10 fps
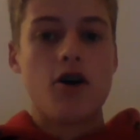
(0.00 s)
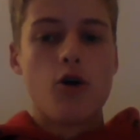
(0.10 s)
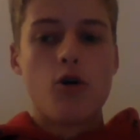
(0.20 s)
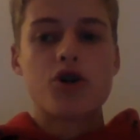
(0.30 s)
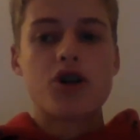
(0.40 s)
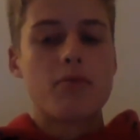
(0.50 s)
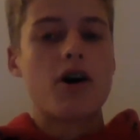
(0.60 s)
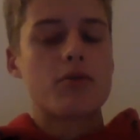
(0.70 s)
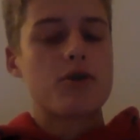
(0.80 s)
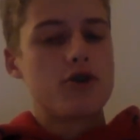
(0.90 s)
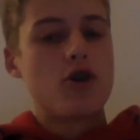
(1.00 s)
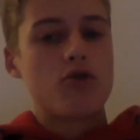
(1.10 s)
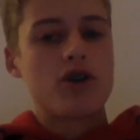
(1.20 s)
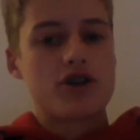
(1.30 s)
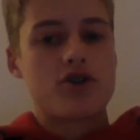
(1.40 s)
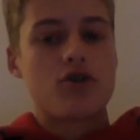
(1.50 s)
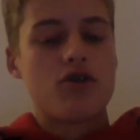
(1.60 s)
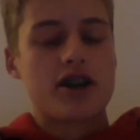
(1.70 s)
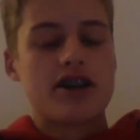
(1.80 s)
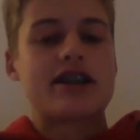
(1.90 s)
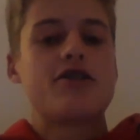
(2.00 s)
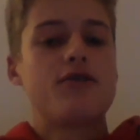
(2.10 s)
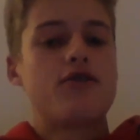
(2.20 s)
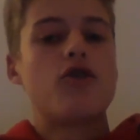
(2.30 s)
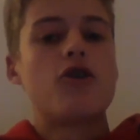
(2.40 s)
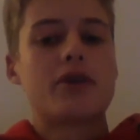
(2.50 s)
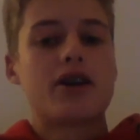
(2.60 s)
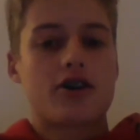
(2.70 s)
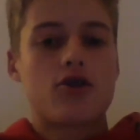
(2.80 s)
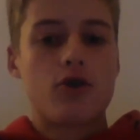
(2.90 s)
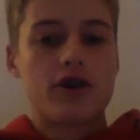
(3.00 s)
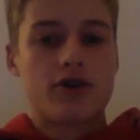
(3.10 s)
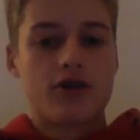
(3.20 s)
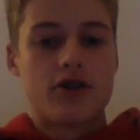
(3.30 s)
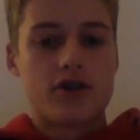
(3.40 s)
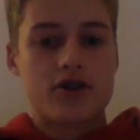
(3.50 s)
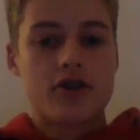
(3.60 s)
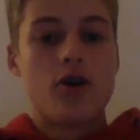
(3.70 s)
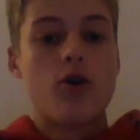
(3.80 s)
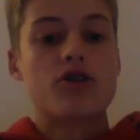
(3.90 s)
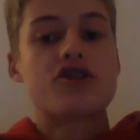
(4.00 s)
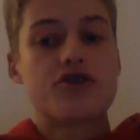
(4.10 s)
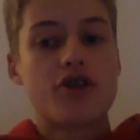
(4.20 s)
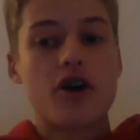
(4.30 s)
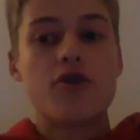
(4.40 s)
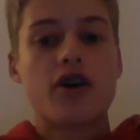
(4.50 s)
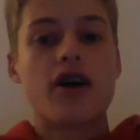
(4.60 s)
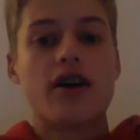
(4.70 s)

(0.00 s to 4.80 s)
Or in your mind, were you not really sure? Like, you thought it'd be like a coin toss? Or did you know